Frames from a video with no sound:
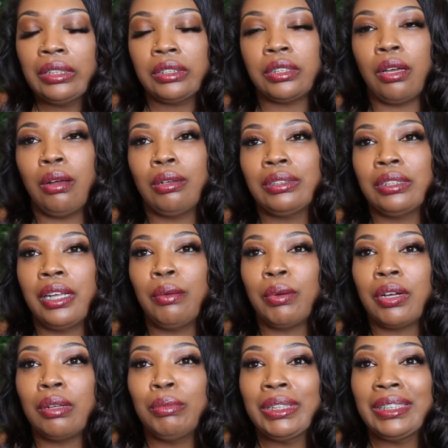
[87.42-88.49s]
So today
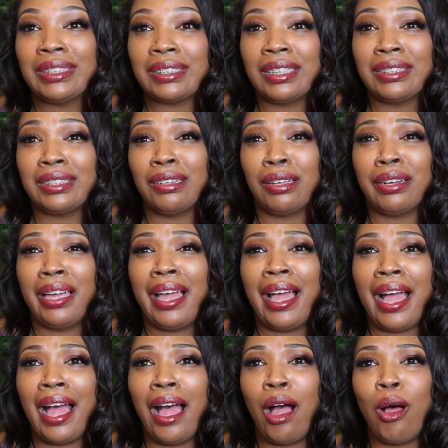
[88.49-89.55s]
we're going to be discussing on
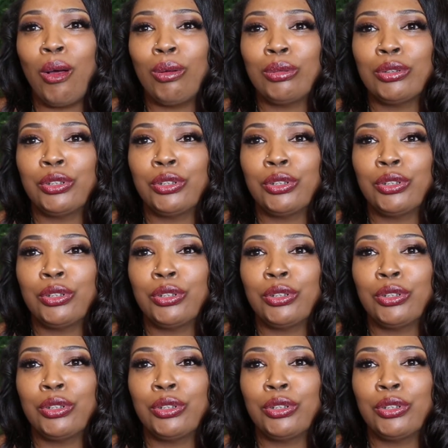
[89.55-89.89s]
how